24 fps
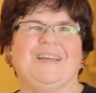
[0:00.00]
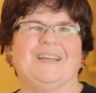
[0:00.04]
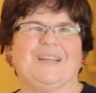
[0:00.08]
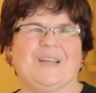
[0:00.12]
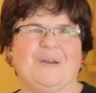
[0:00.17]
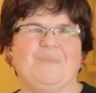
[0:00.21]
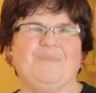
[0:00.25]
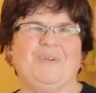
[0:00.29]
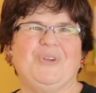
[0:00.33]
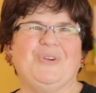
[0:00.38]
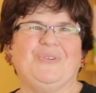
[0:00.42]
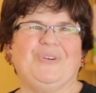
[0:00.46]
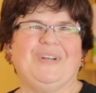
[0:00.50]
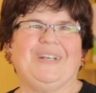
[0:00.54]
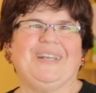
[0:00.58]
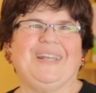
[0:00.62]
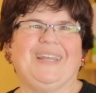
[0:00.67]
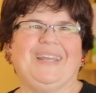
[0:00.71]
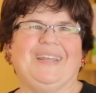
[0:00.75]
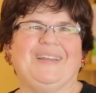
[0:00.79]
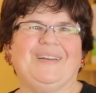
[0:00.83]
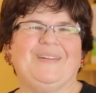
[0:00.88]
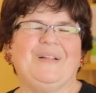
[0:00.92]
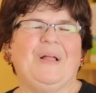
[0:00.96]

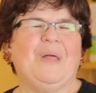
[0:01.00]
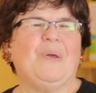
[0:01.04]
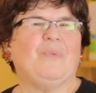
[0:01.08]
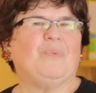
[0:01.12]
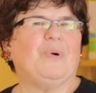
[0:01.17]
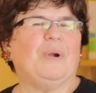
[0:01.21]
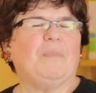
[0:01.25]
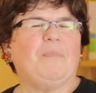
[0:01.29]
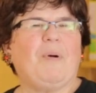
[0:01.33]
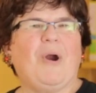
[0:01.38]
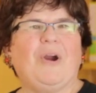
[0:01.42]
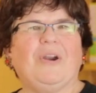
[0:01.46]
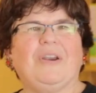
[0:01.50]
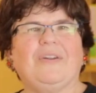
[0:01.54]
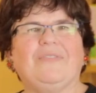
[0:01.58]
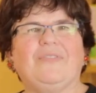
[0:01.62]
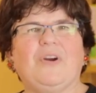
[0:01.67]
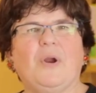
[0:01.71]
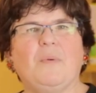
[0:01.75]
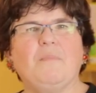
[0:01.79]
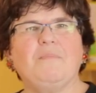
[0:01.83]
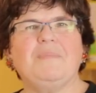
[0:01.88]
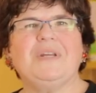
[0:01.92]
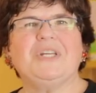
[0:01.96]
community where part of
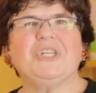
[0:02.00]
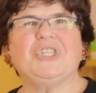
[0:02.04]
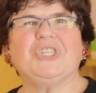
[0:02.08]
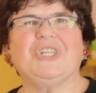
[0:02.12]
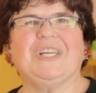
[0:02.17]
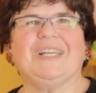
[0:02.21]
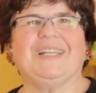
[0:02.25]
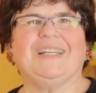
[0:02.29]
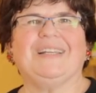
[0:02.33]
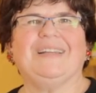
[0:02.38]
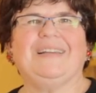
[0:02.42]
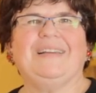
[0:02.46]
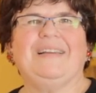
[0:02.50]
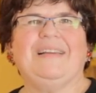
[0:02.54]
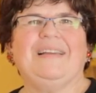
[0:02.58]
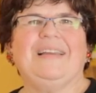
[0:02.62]
our mission